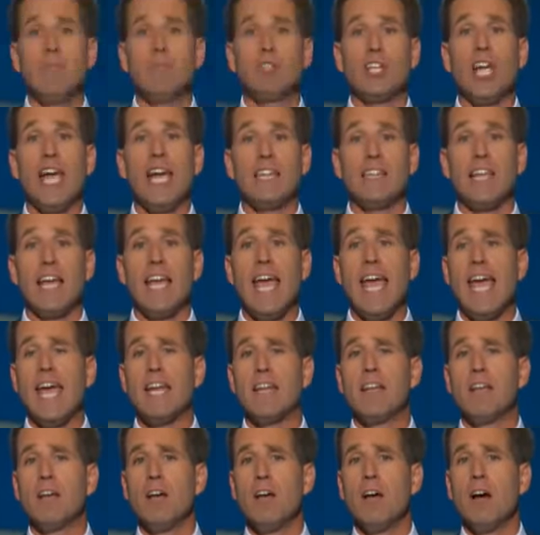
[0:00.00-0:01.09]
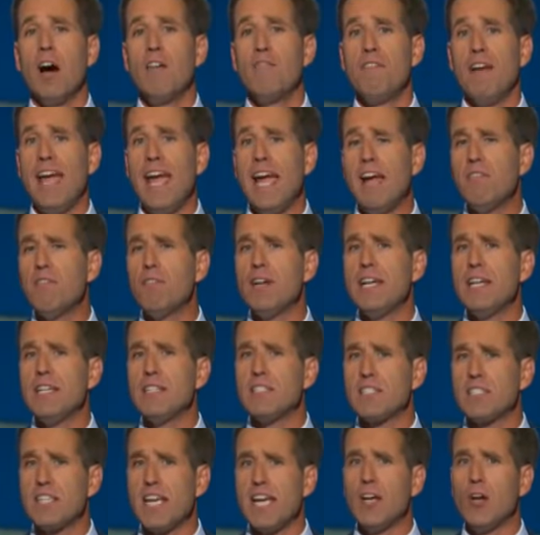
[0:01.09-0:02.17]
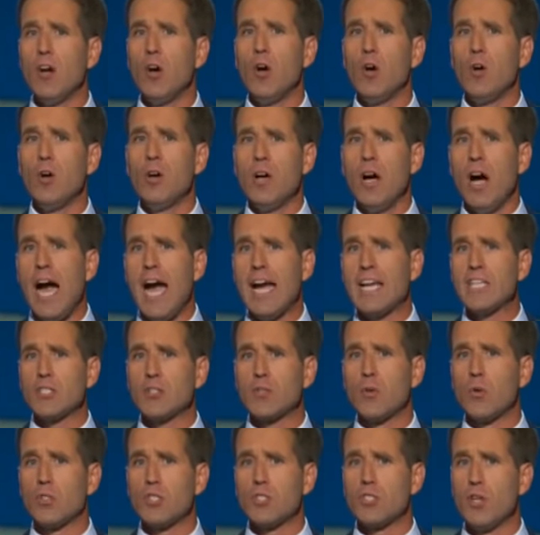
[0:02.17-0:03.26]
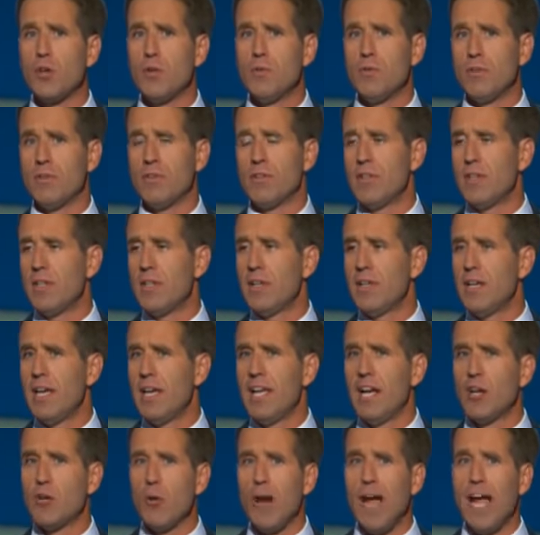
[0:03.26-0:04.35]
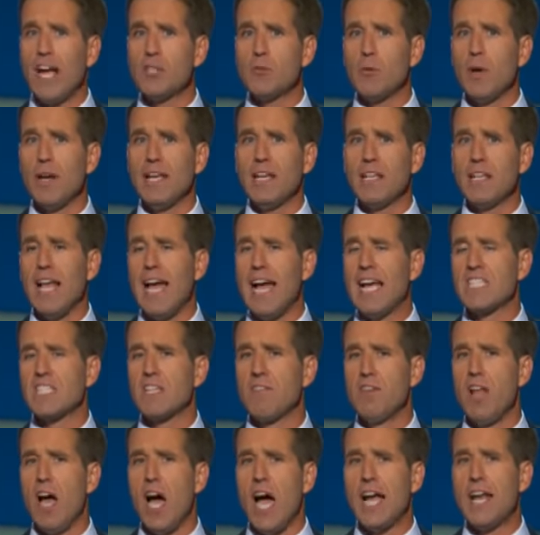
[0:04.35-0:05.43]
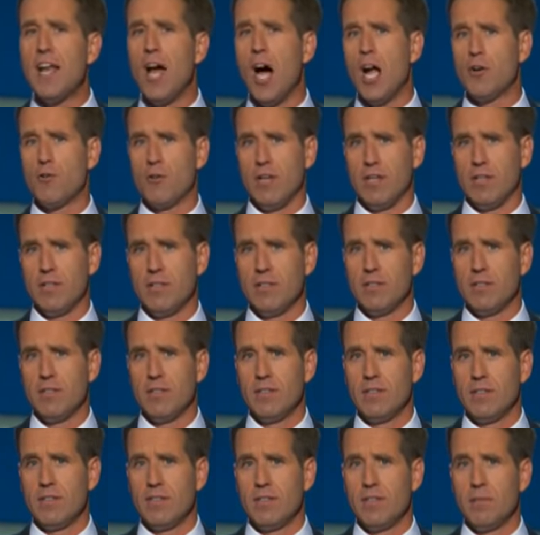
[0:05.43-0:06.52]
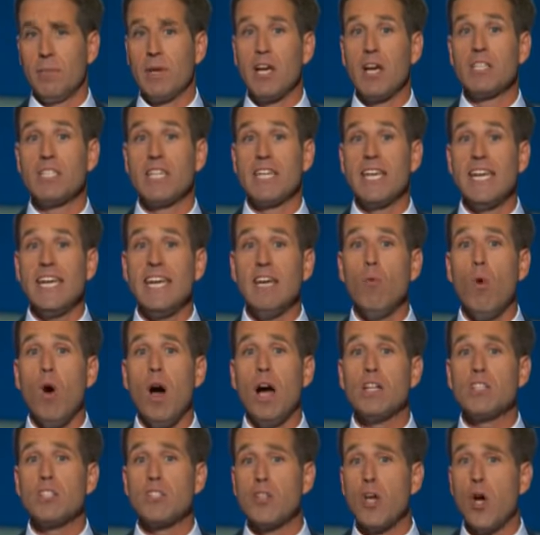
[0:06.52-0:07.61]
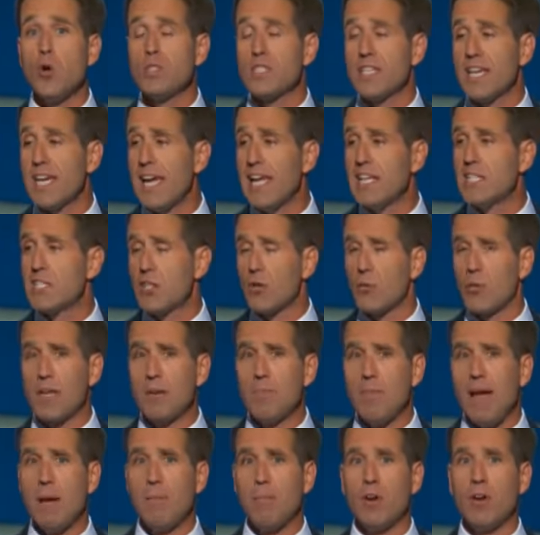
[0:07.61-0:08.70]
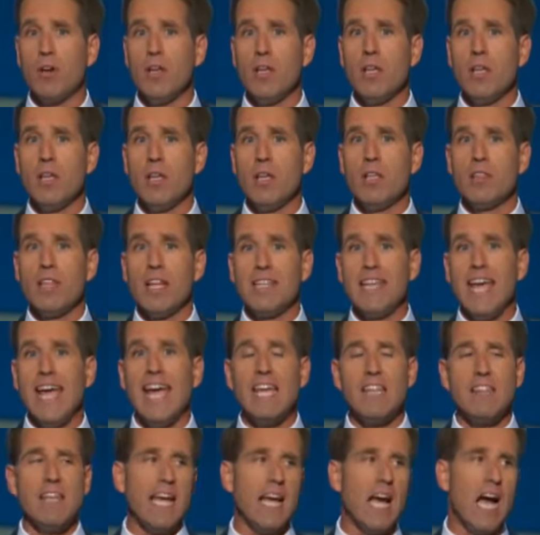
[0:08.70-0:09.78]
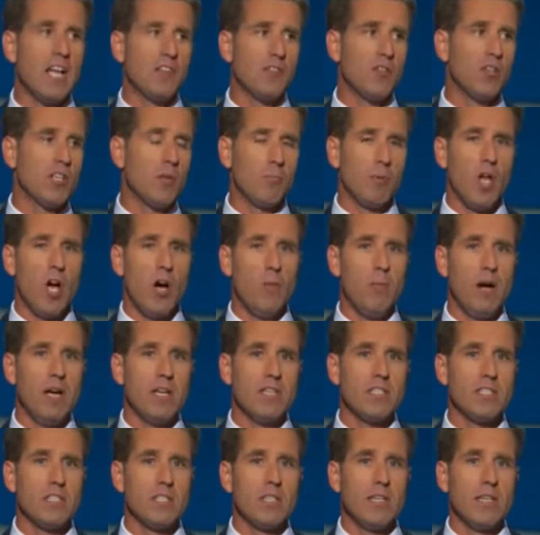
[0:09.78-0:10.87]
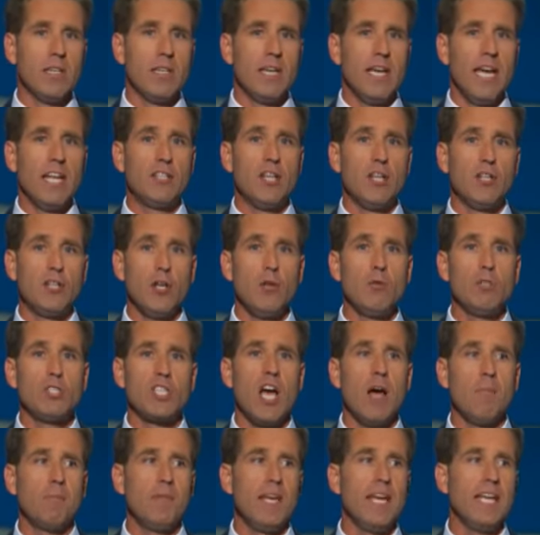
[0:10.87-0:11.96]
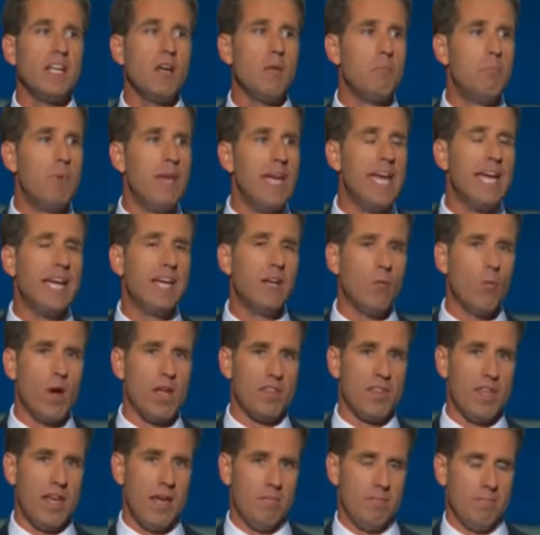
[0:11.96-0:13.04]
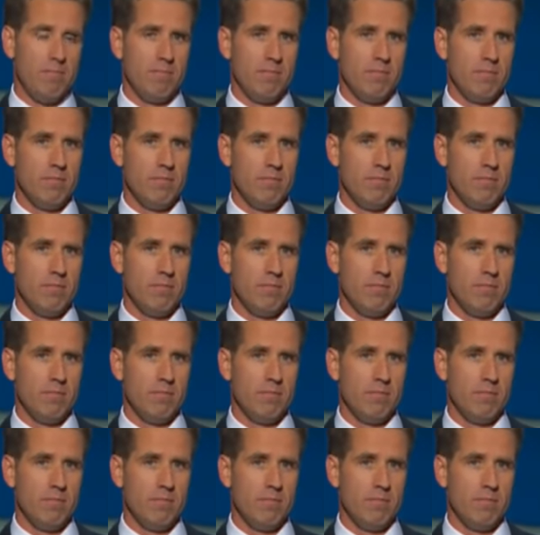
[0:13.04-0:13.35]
him shake the hand of every single high school student in a graduating class of 900 because he wants those kids to remember the day they got their diplomas and to do something big with them.